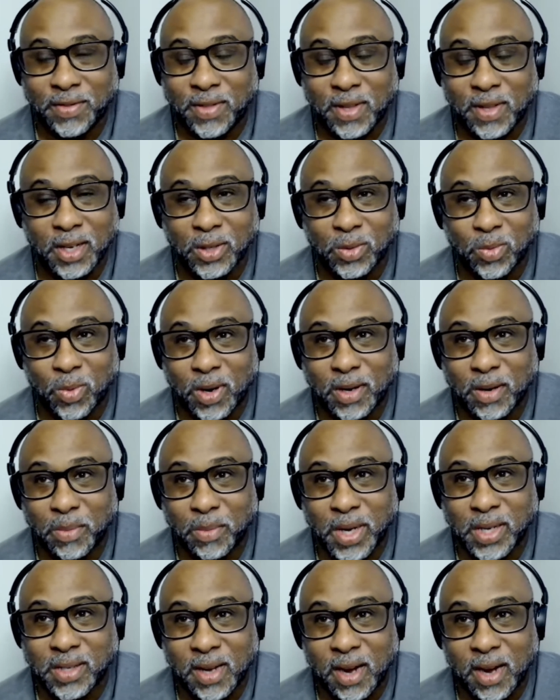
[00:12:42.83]
I think it's one of the
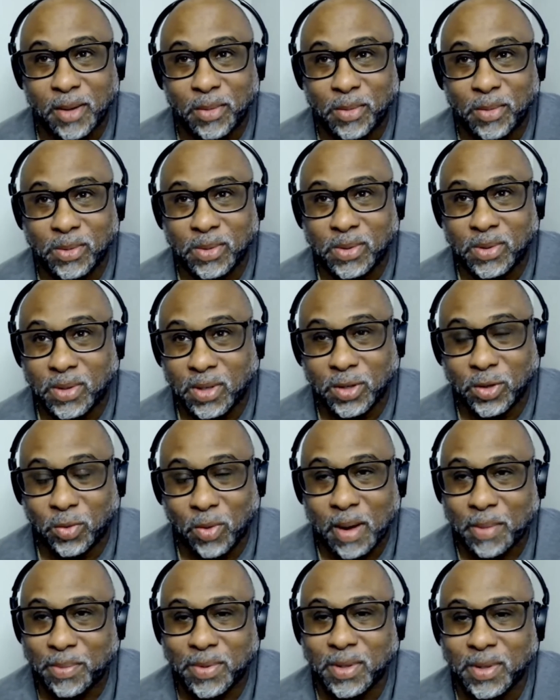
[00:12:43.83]
best albums to
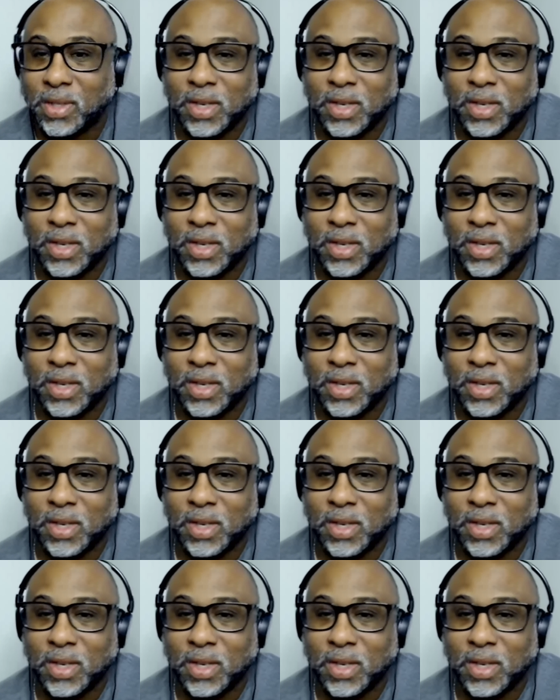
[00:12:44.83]
drop this